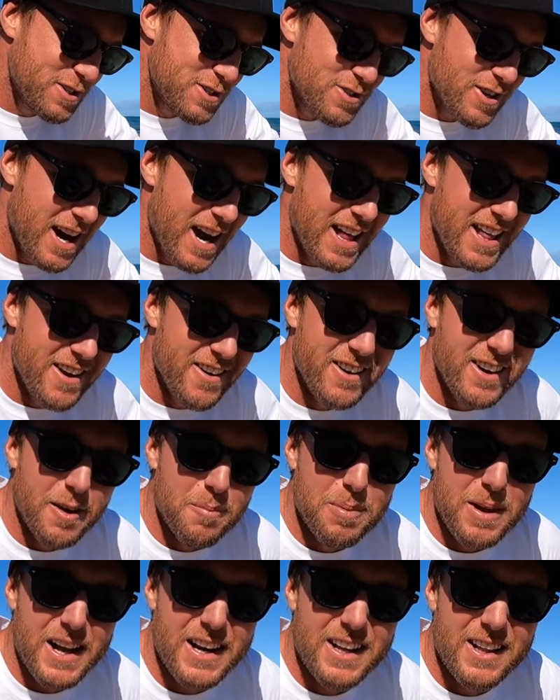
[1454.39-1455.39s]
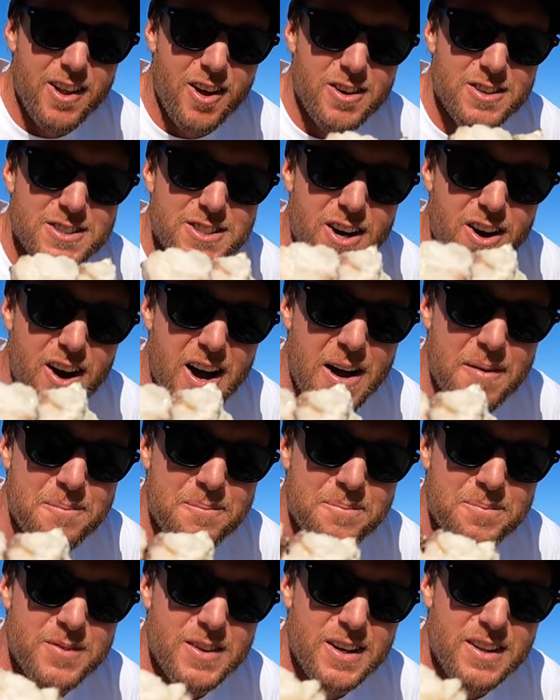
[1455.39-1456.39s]
in Australia in a bloody long
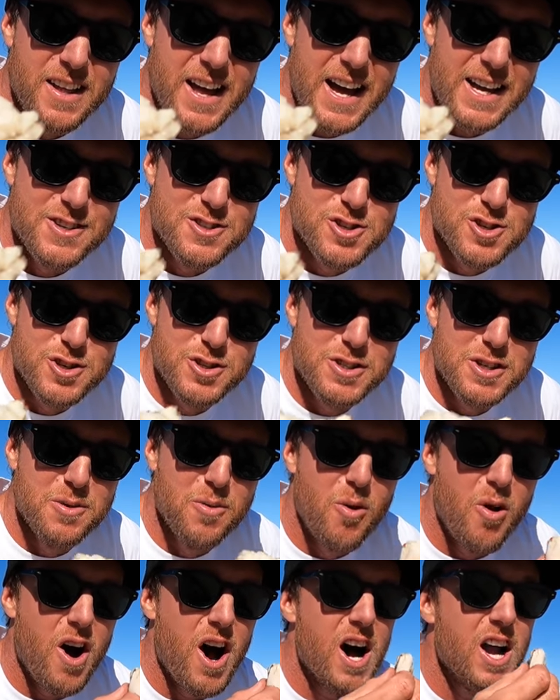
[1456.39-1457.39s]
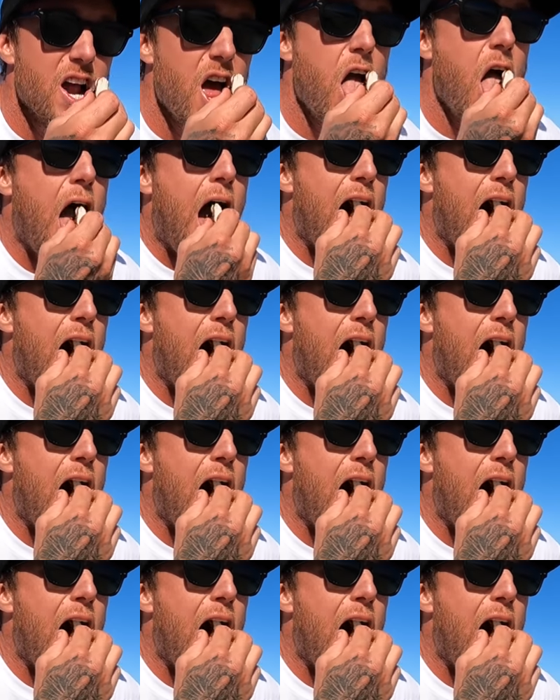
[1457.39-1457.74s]
time. Look at that, juicy white.